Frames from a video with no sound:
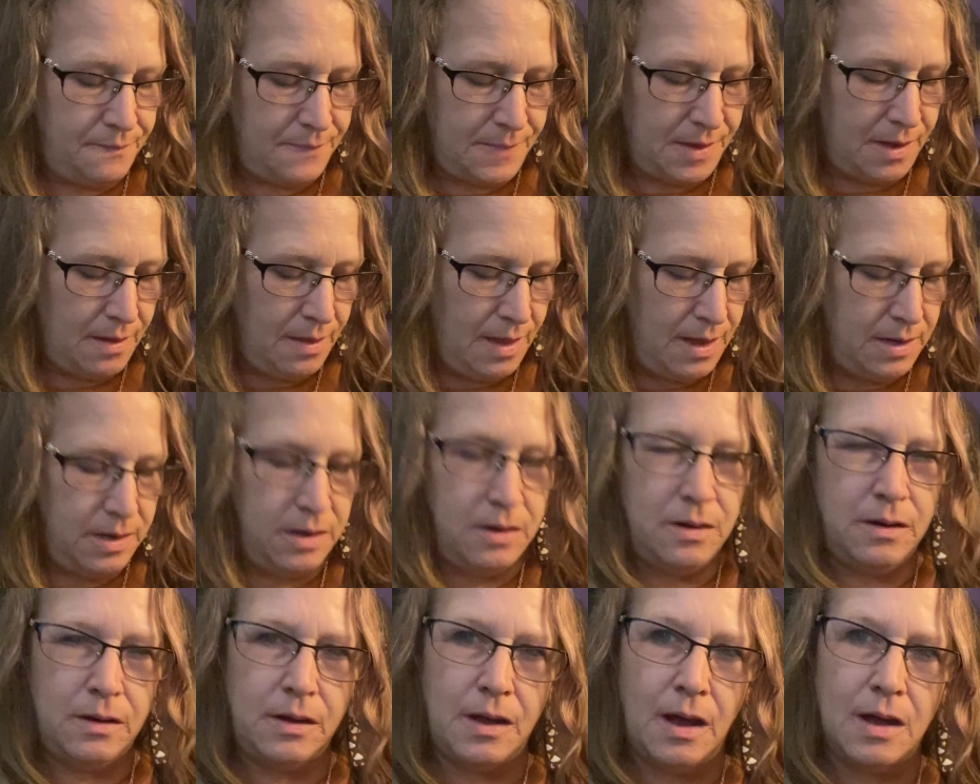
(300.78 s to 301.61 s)
I'll let you
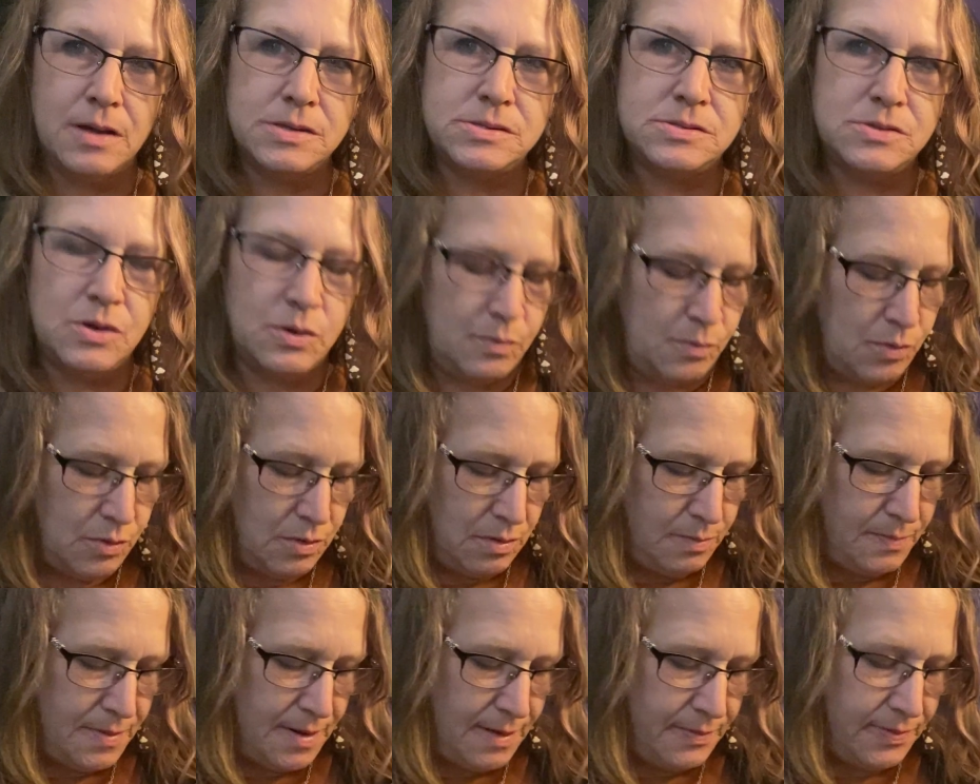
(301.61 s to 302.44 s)
guys know more
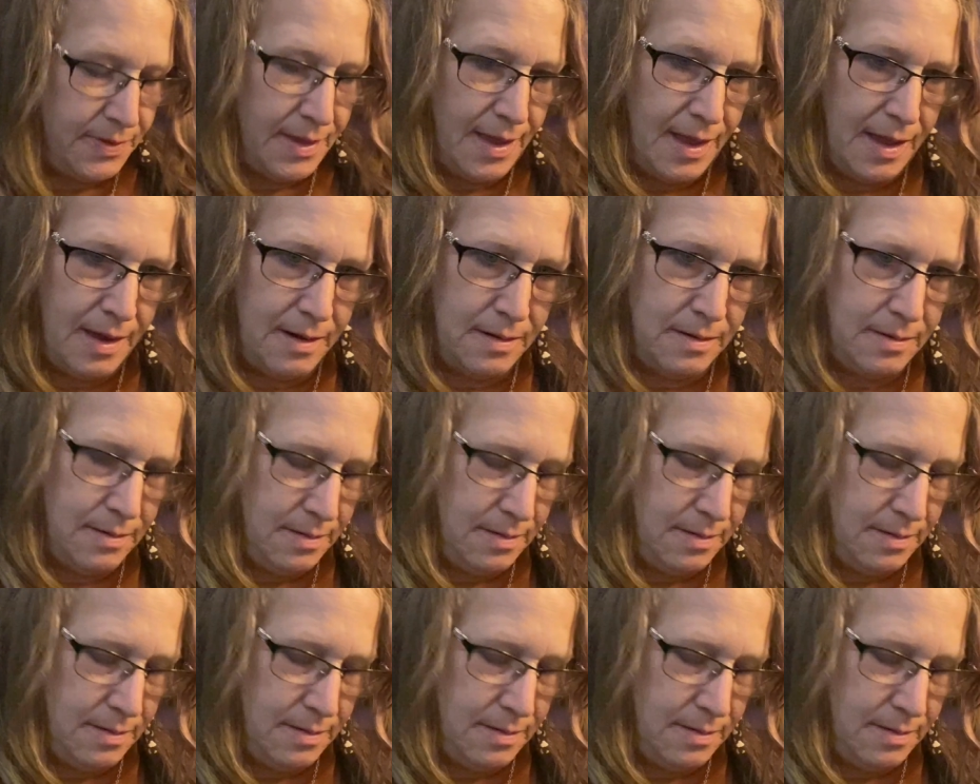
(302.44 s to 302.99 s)
about that.